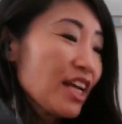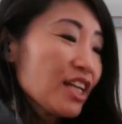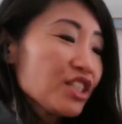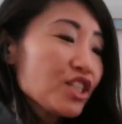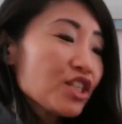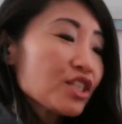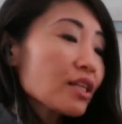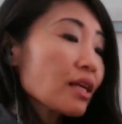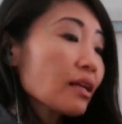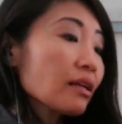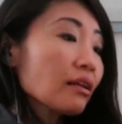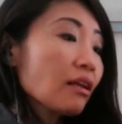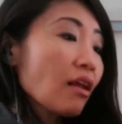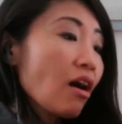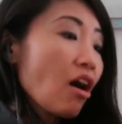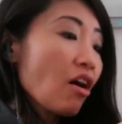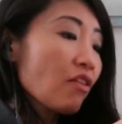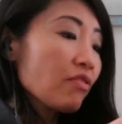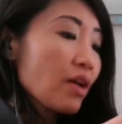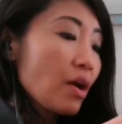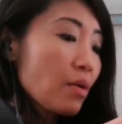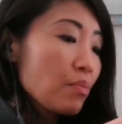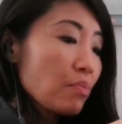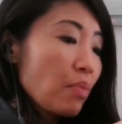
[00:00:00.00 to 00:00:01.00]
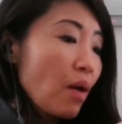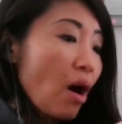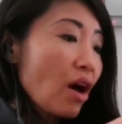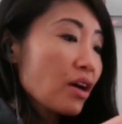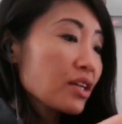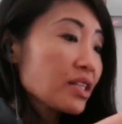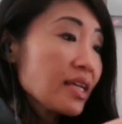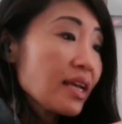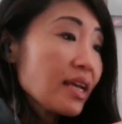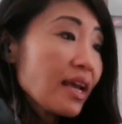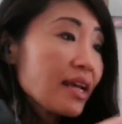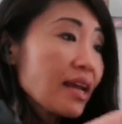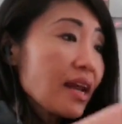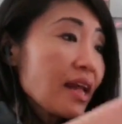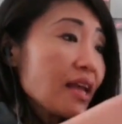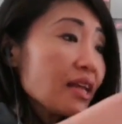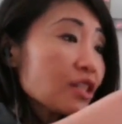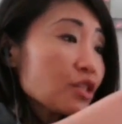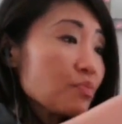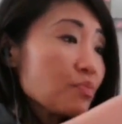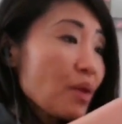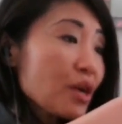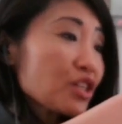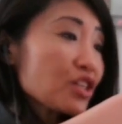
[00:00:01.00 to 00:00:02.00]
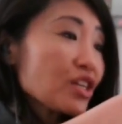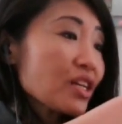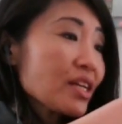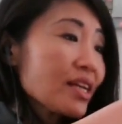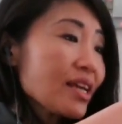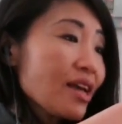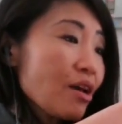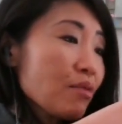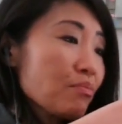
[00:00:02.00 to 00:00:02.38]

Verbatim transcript: Just love unboxing, and especially